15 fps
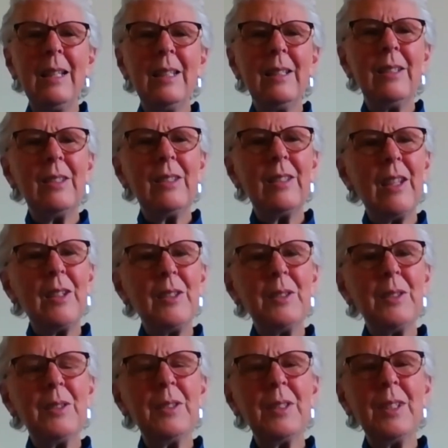So,
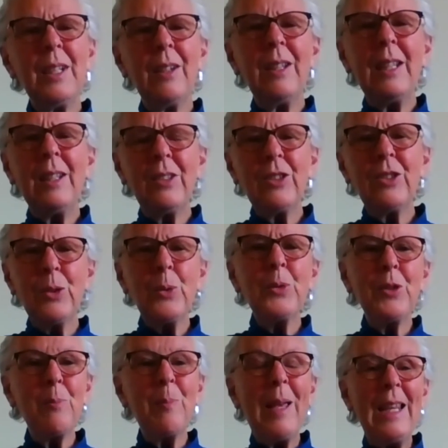it's a source
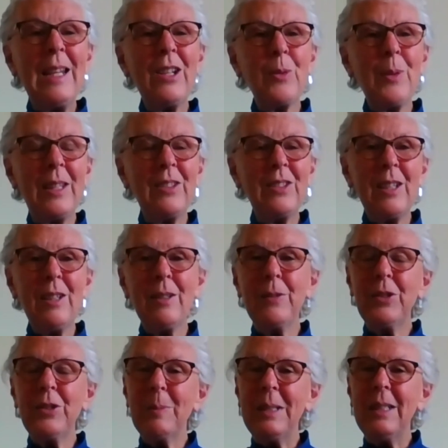of pain to
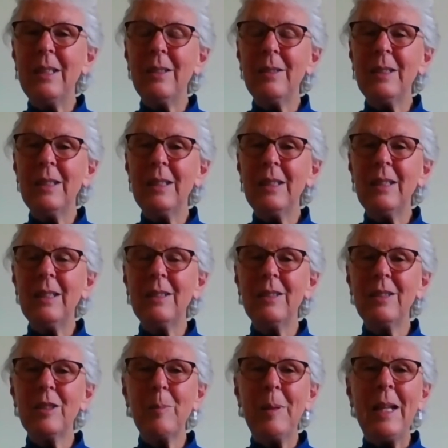ourselves. I mean, in the
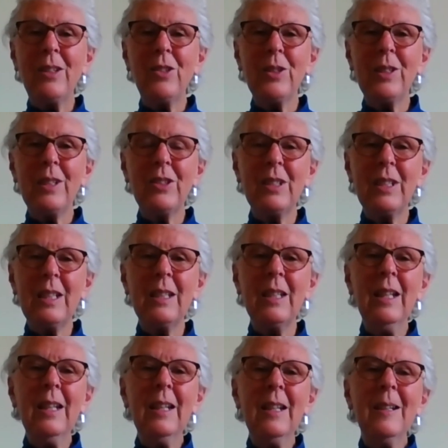Tibetan tradition,
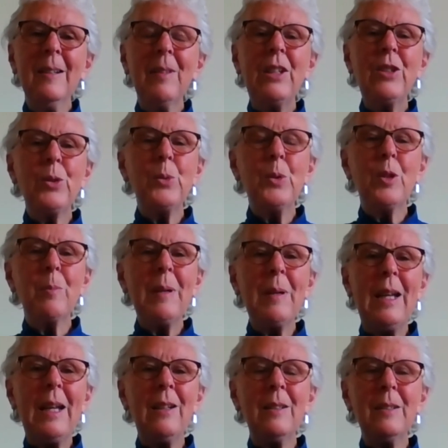they talk
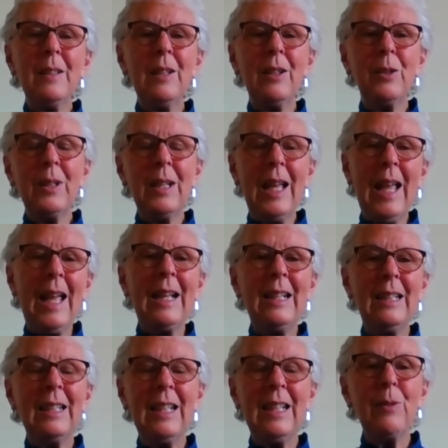about, anger,
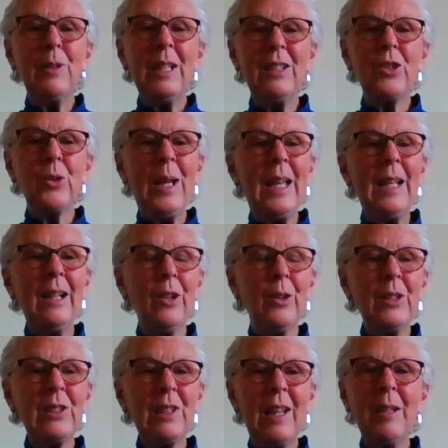giving into anger
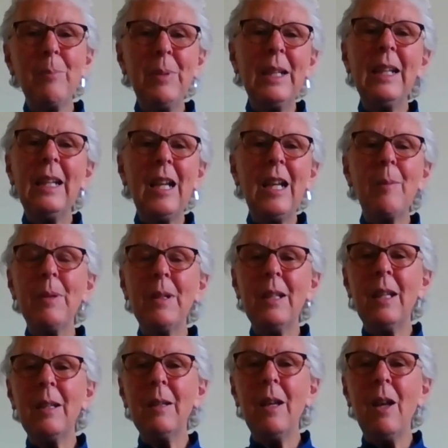is like picking up
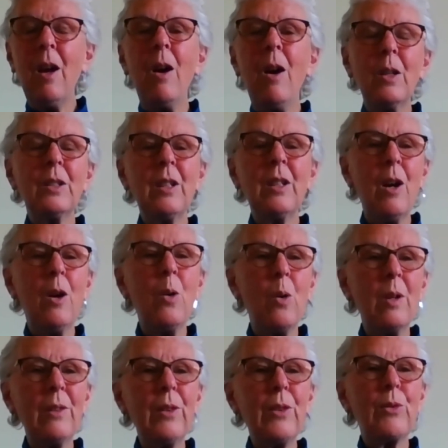a hot coal
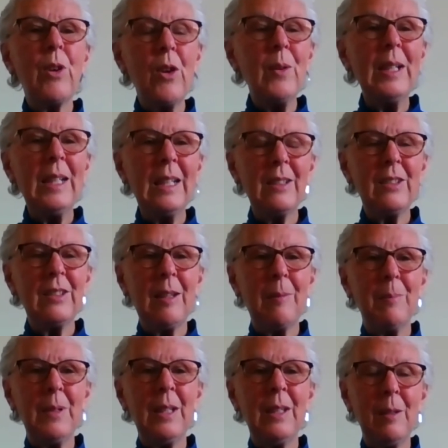and throwing it
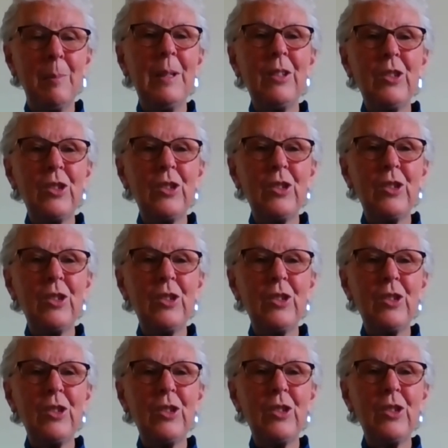at the person you're
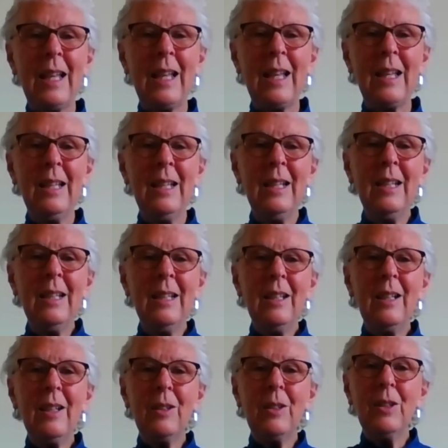angry at.
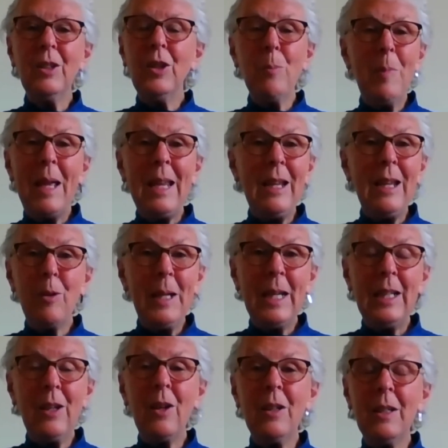You may or may
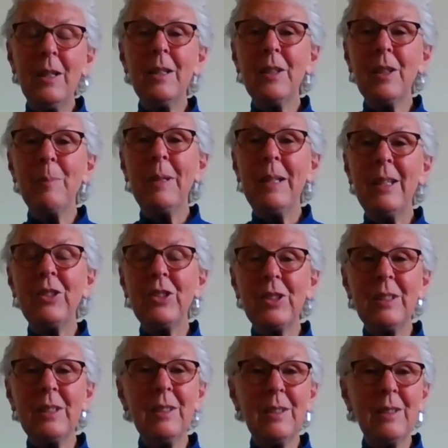not hurt the
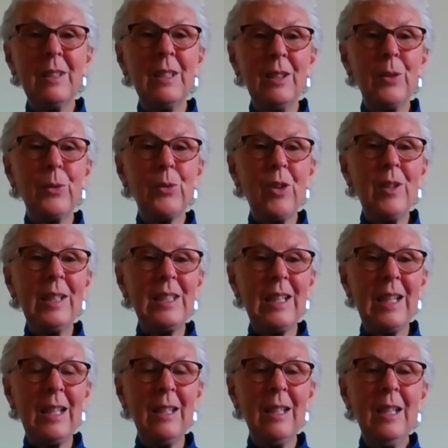person that you're throwing it
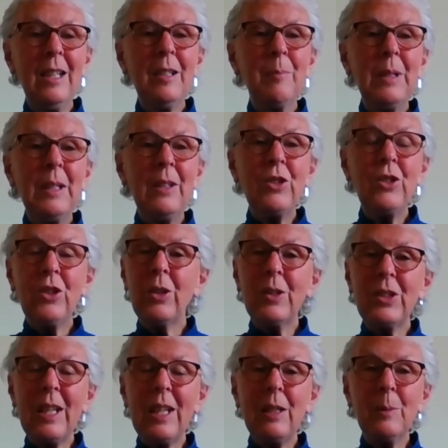at, but you sure
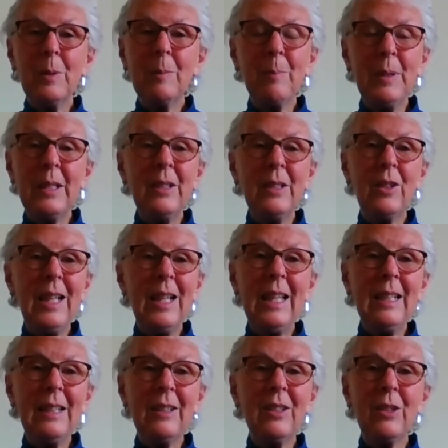as hell will burn your
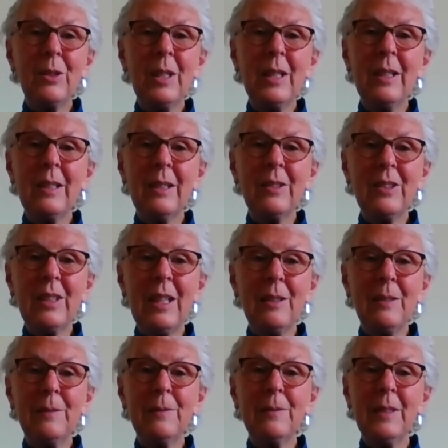hand, you'll hurt
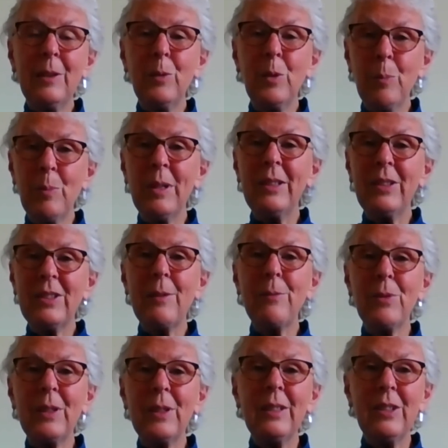yourself. It will bring
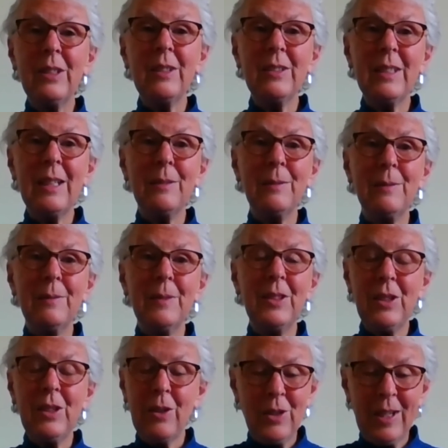suffering to yourself. There's
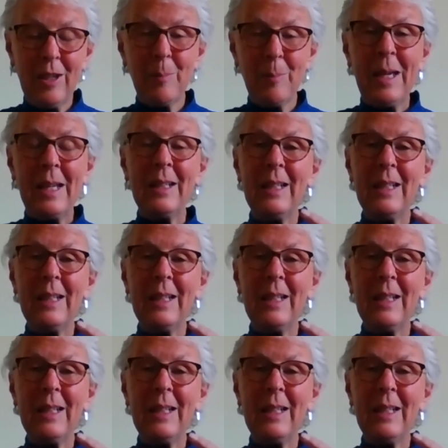no doubt about it.